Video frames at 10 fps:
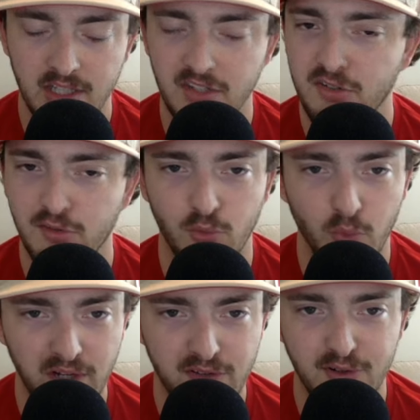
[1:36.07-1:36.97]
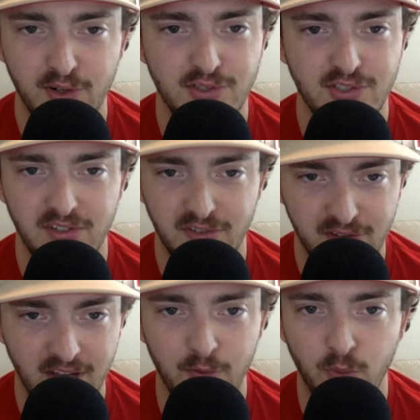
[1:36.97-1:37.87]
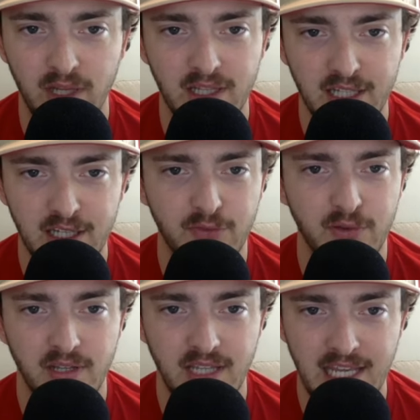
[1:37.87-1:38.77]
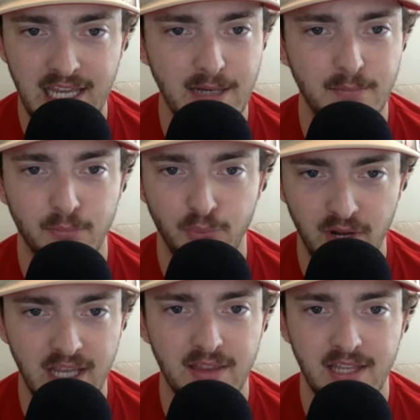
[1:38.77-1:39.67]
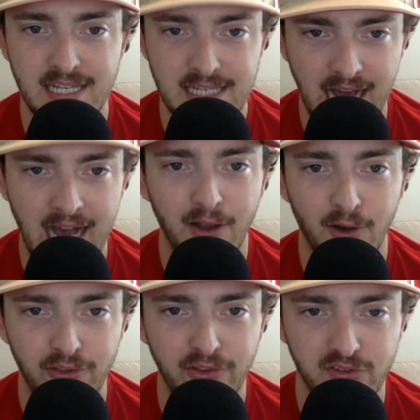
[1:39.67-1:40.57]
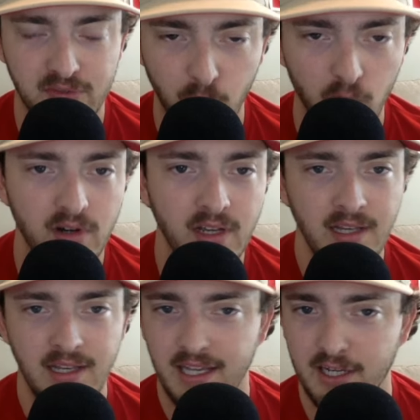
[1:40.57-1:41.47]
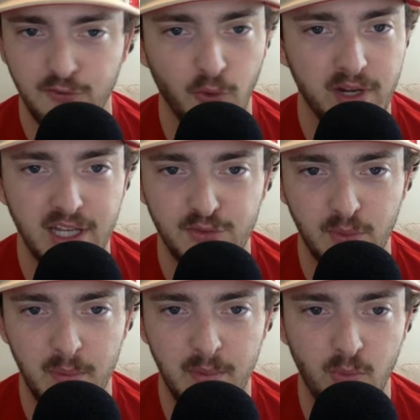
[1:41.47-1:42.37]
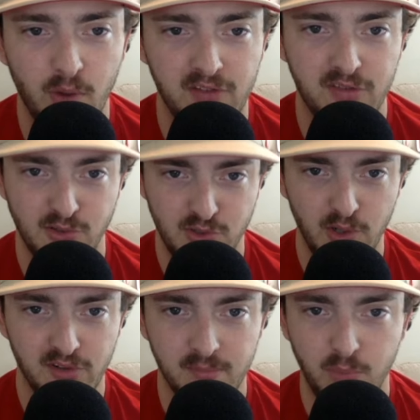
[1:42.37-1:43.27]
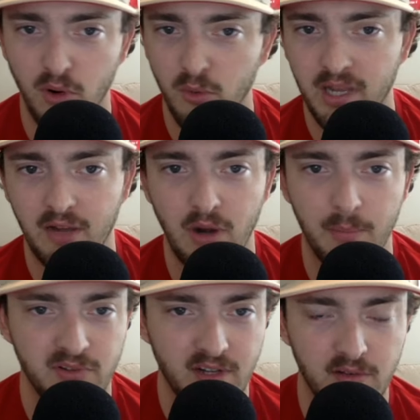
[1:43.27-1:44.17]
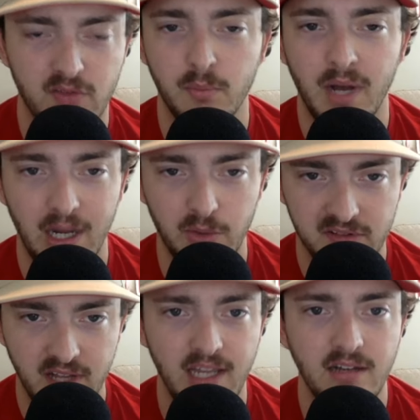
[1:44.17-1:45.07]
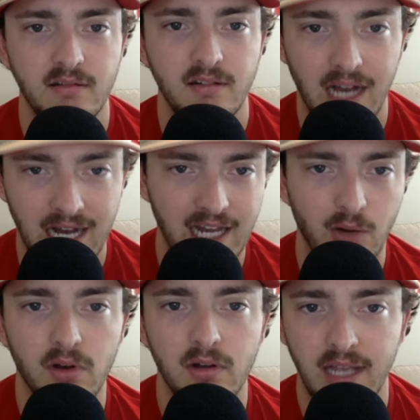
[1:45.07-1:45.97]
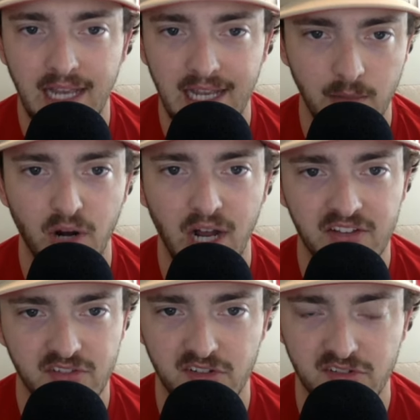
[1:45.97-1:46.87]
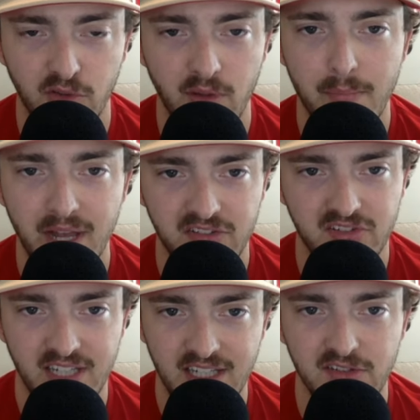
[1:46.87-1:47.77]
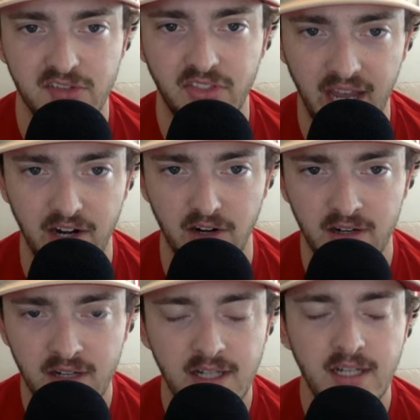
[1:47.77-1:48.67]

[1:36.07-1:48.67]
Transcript: This is researched stuff. We live, eat, breathe, and die on this sport. And it's for kids from the Midwest. So show your support. We have representatives from Iowa State, Iowa, and Nebraska. So the mix is there.